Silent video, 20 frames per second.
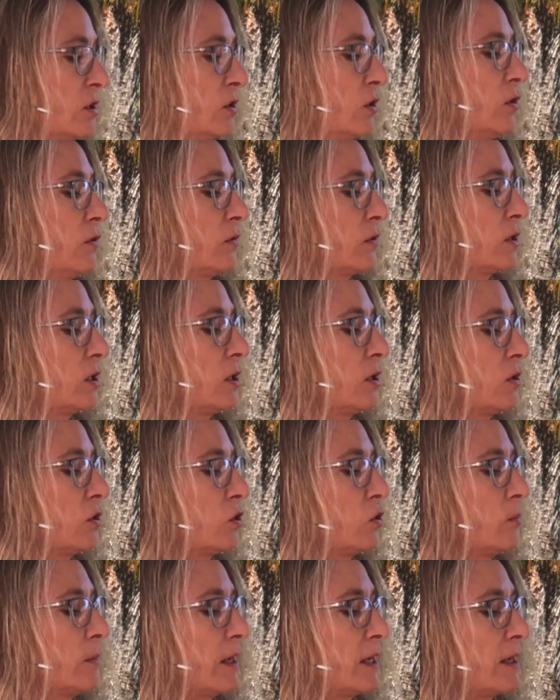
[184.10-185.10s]
Over here,
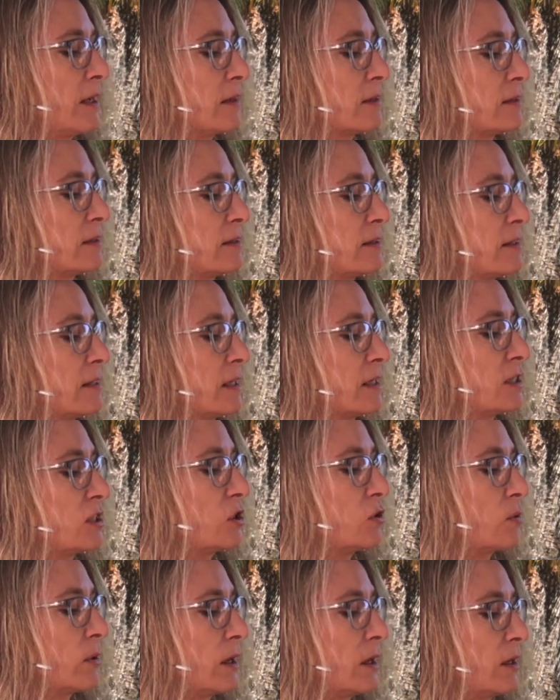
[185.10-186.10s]
you're making
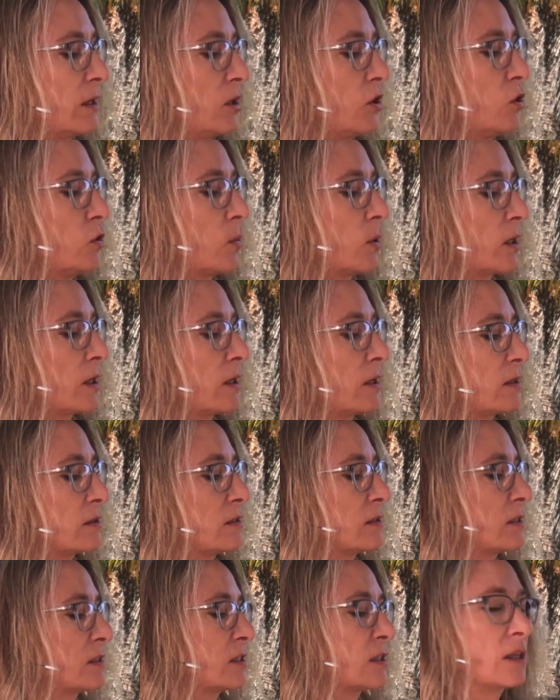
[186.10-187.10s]
60 grand and you're working
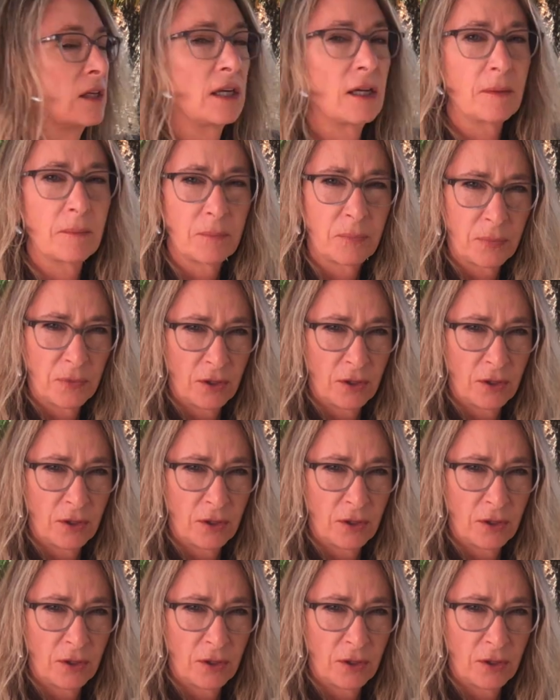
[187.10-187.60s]
consistently,